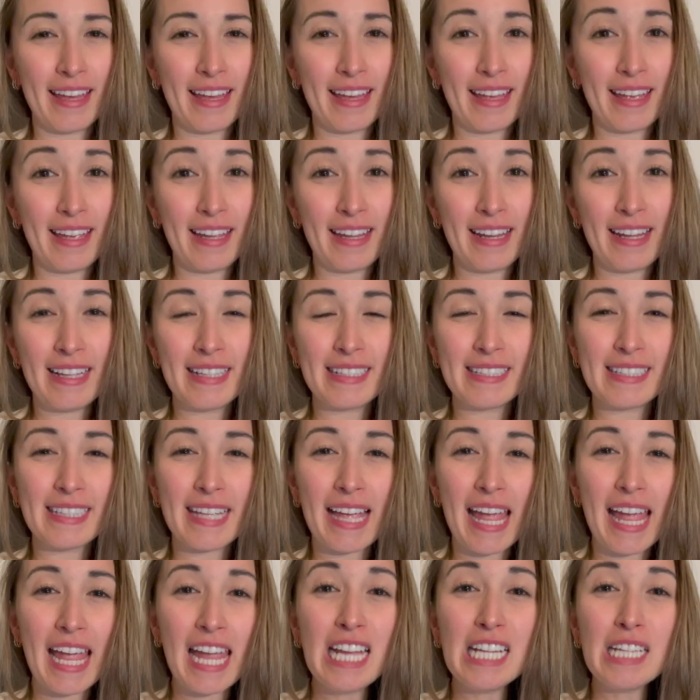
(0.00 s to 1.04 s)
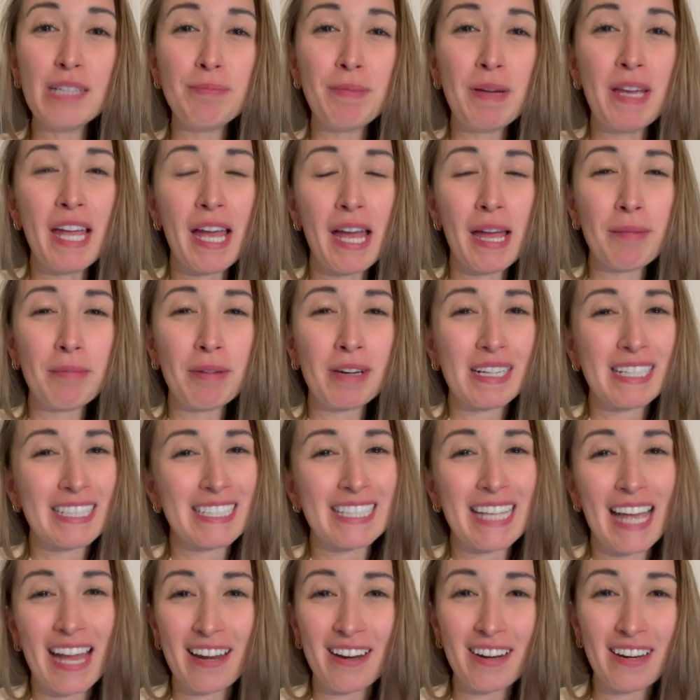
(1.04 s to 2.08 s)
It is 8 p.m. on a
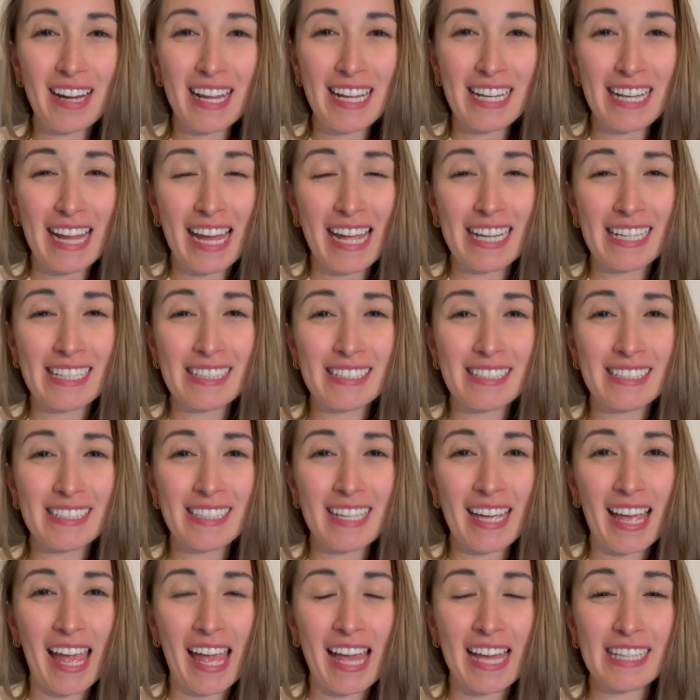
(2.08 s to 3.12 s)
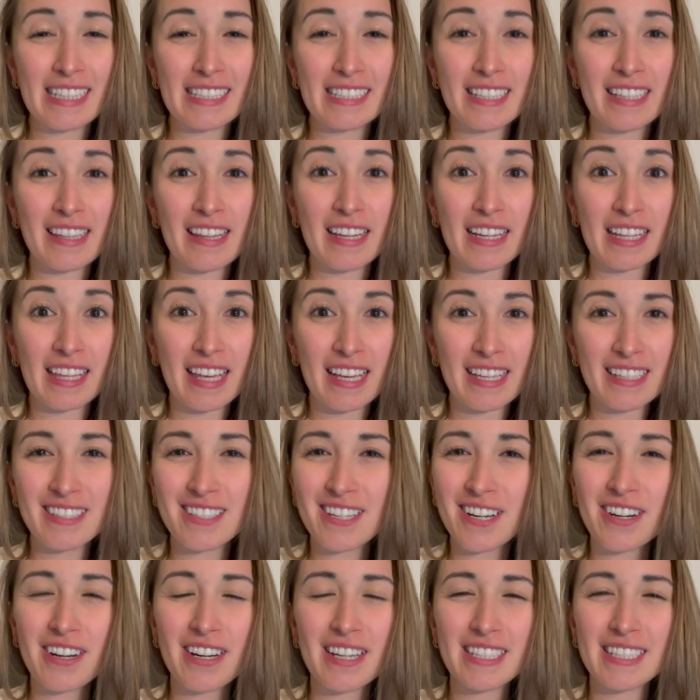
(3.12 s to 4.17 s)
Saturday night and the kids
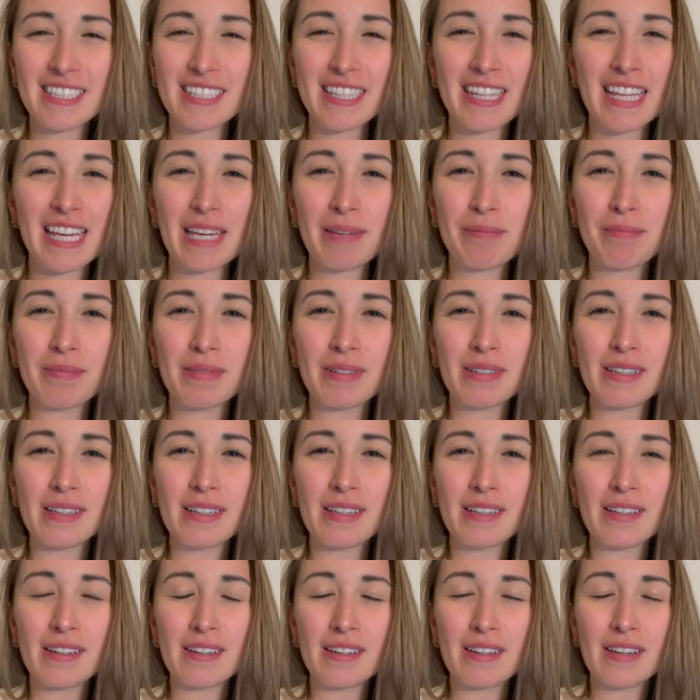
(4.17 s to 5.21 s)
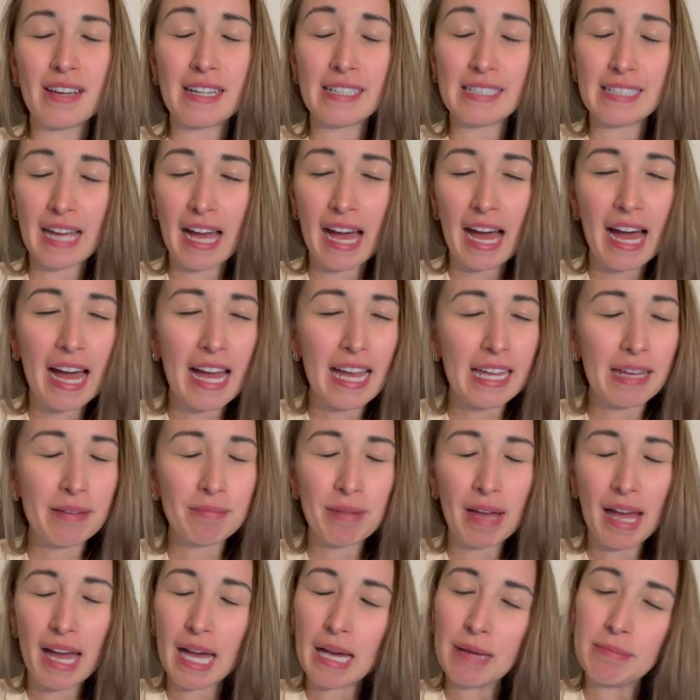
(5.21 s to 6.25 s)
are asleep, and I am
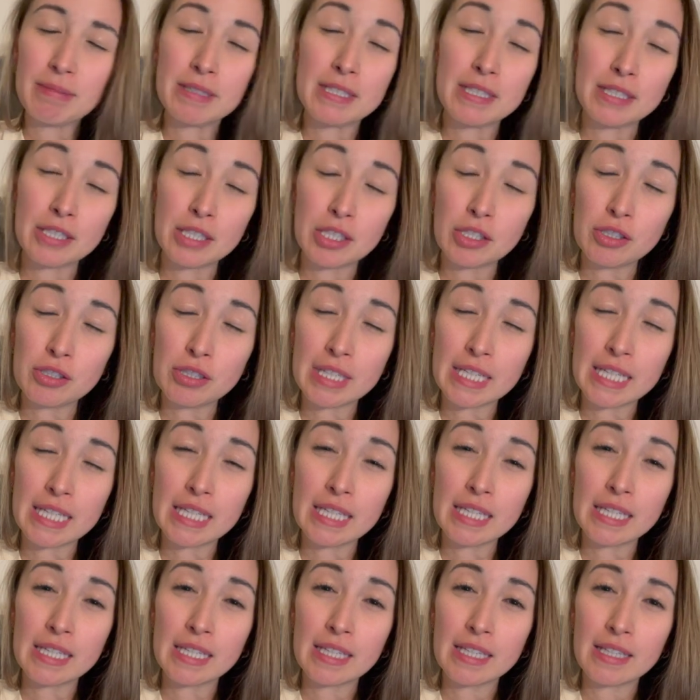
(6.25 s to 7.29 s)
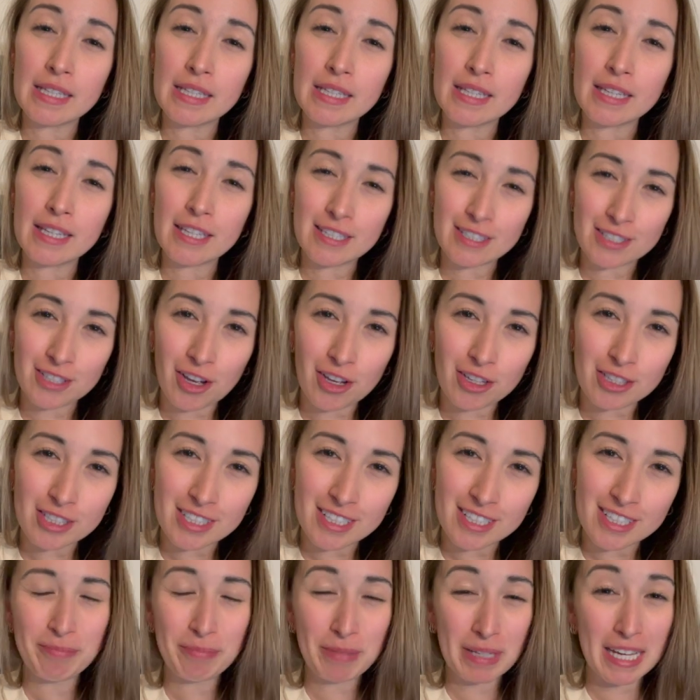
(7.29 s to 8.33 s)
absolutely
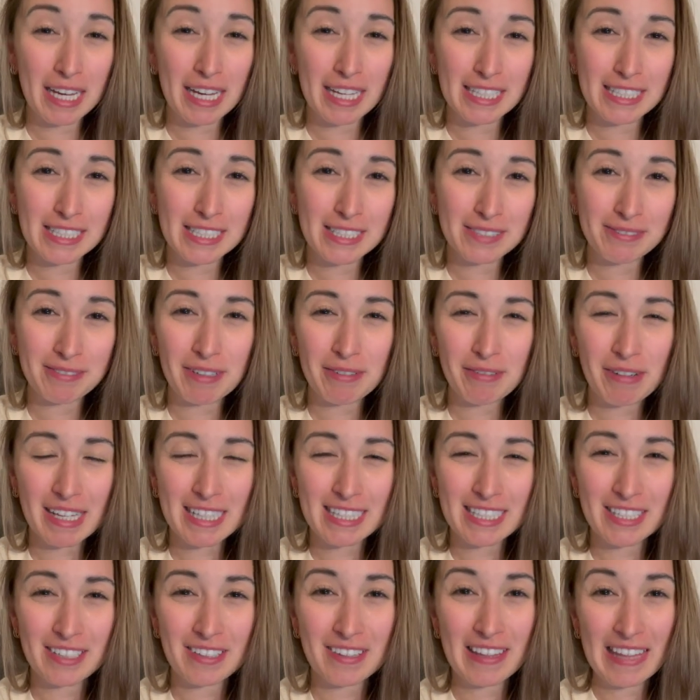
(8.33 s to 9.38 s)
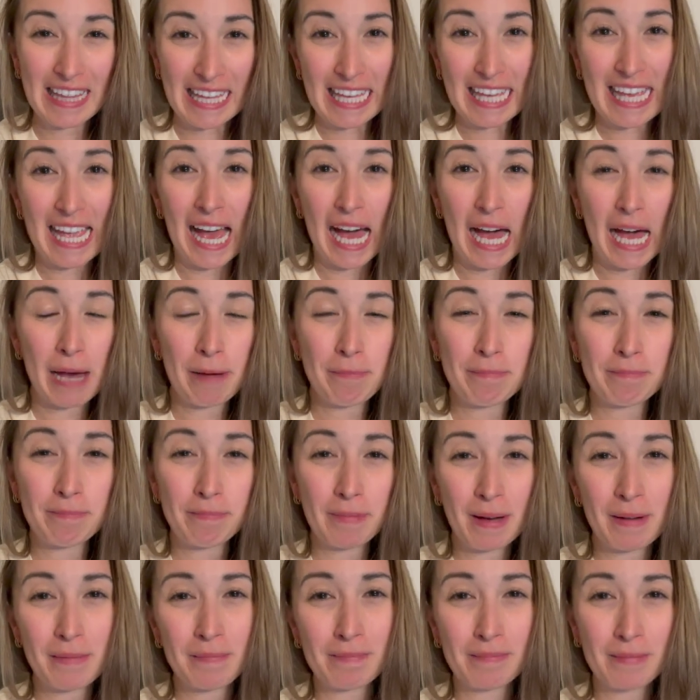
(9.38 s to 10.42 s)
exhausted because we went to the
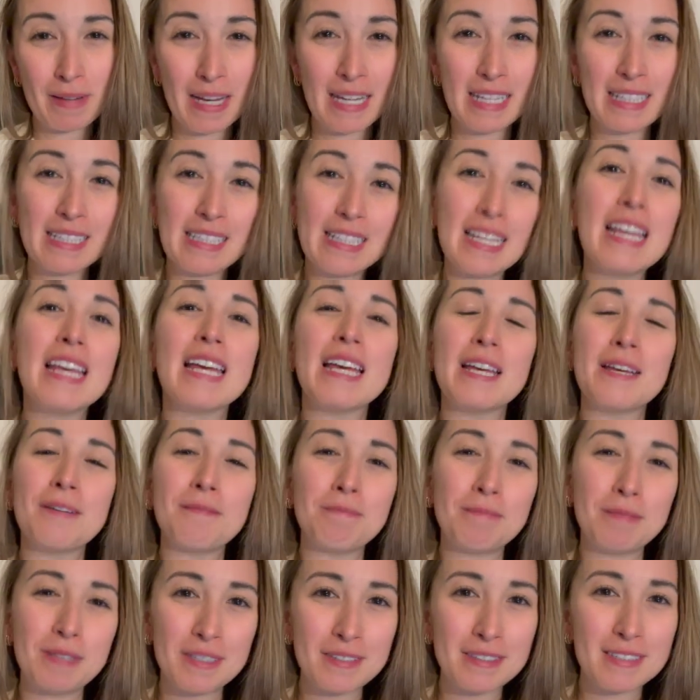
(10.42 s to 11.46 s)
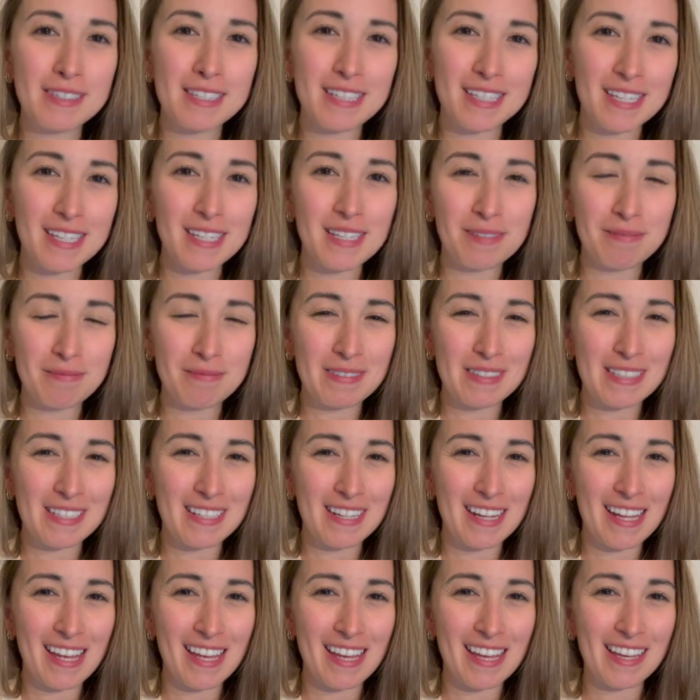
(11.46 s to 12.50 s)
ANPANMAN Museum
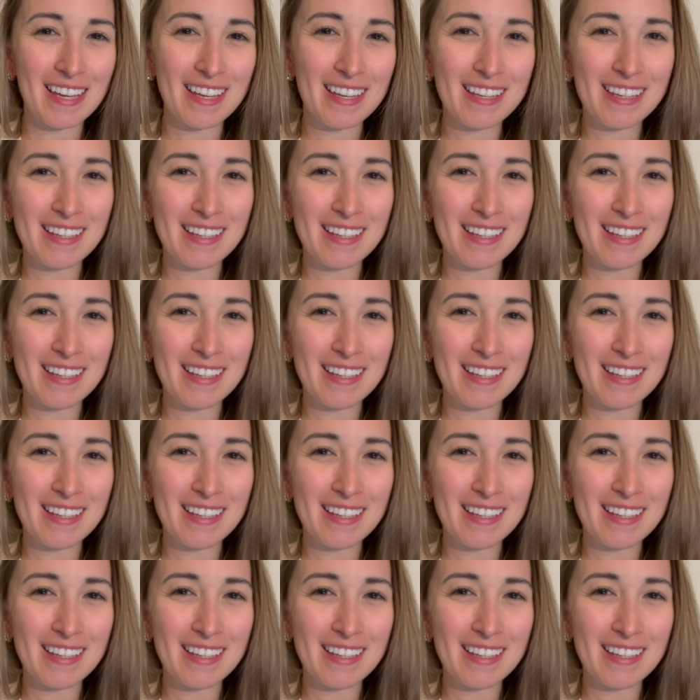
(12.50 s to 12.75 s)
today.